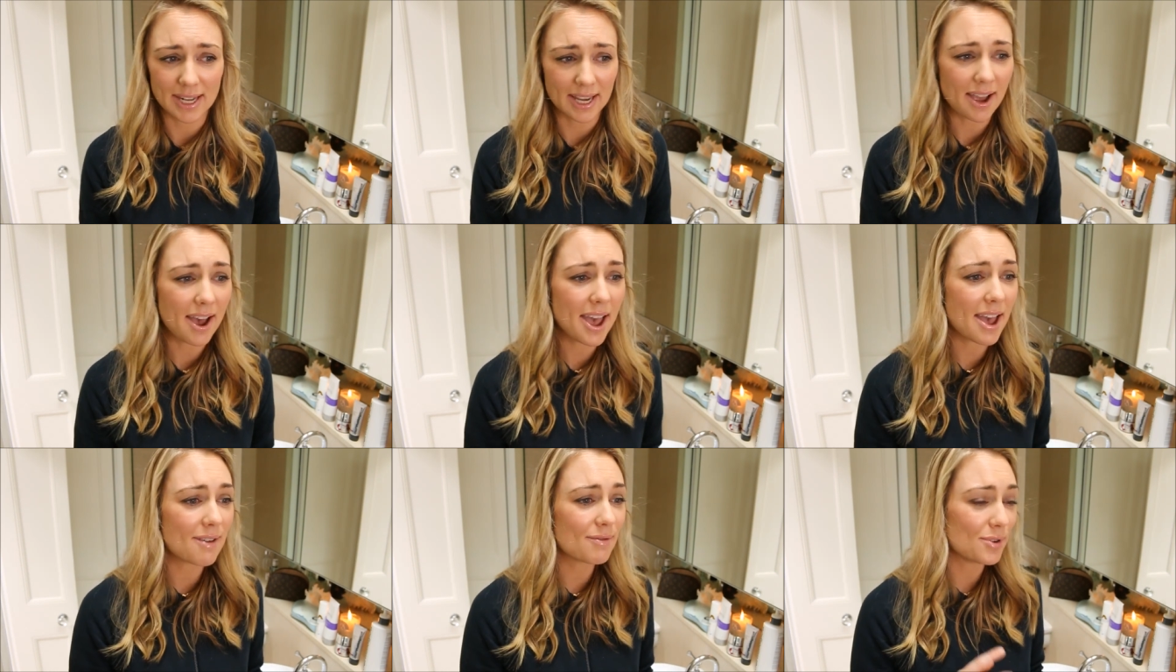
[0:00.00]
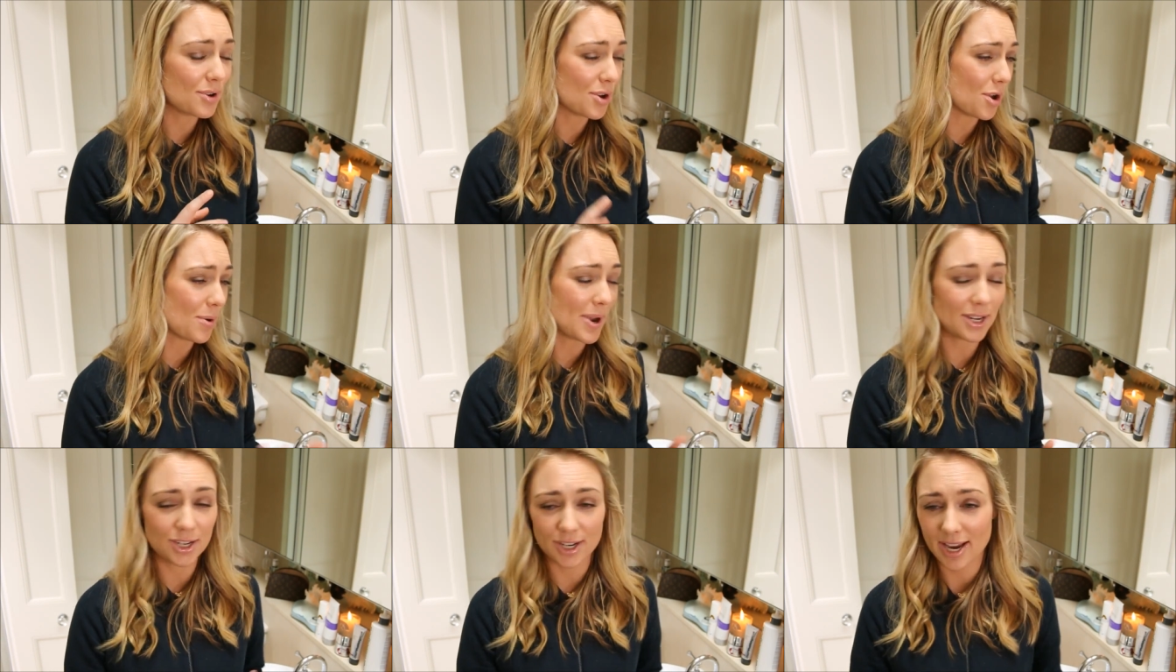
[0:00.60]
Like, I have
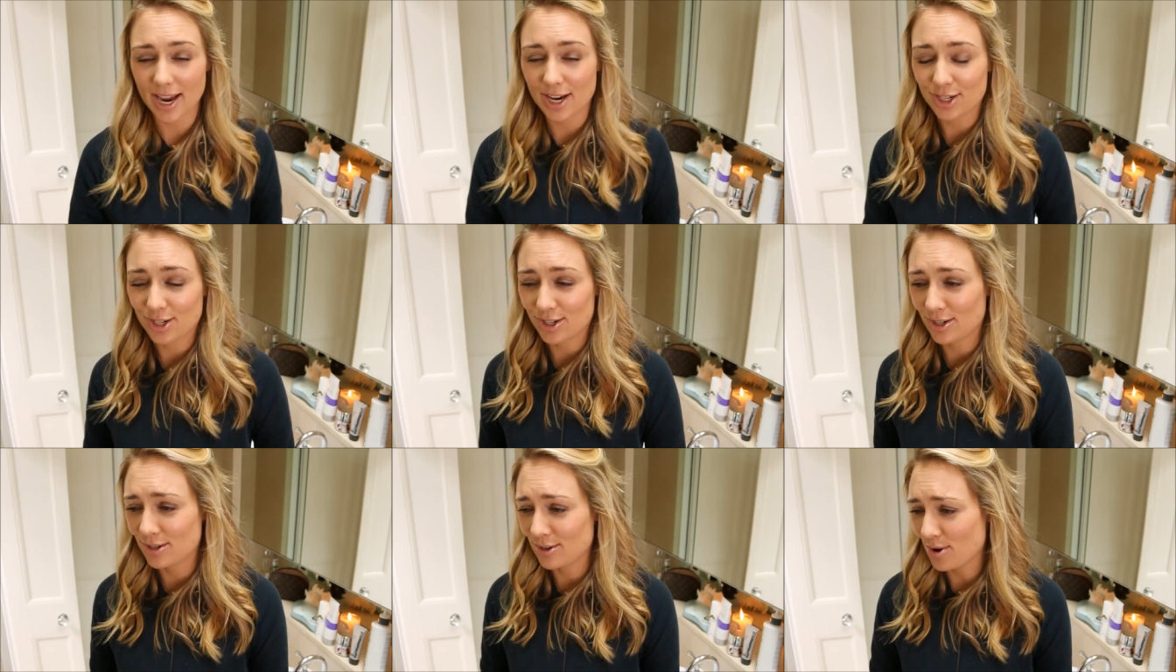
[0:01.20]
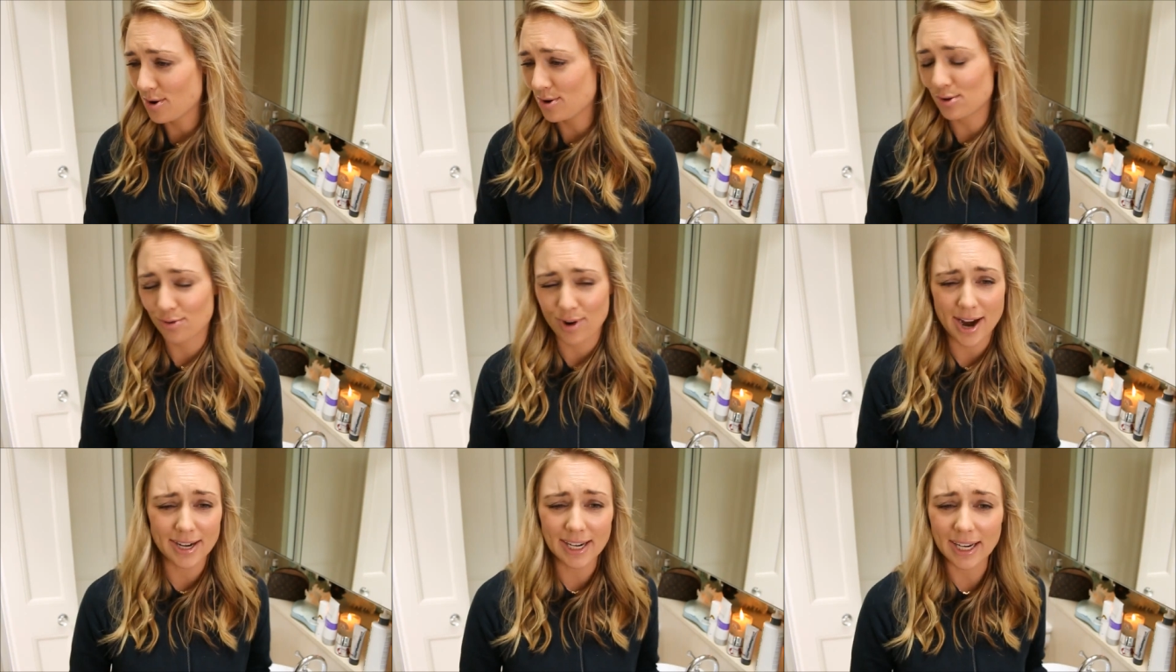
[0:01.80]
no education, no
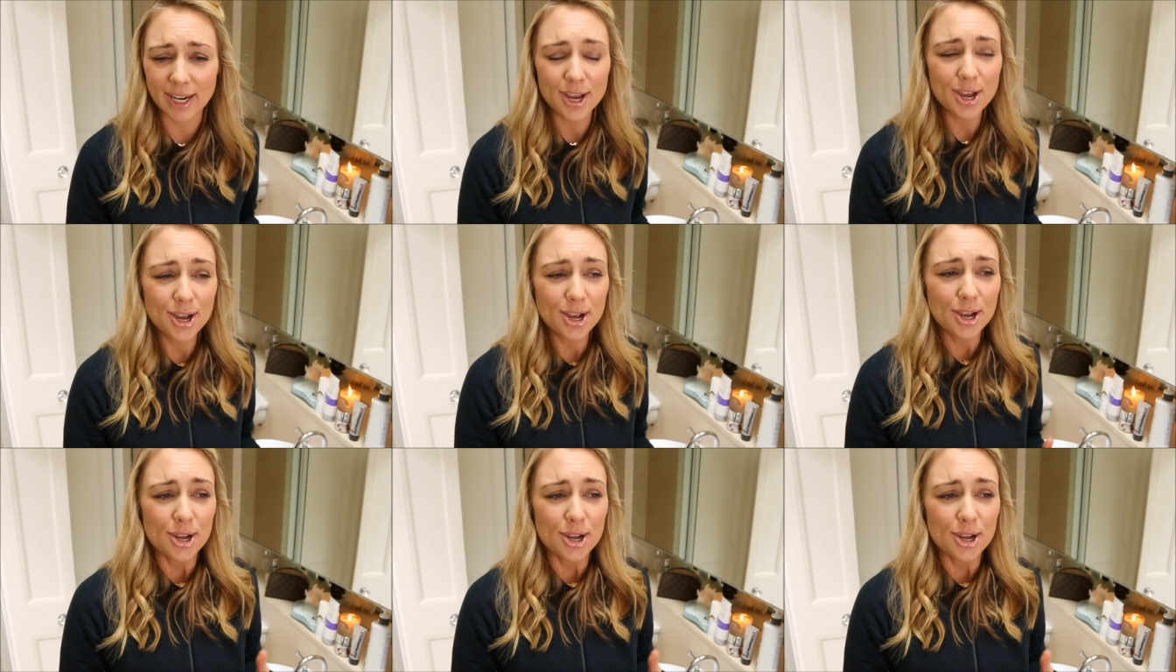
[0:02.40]
training,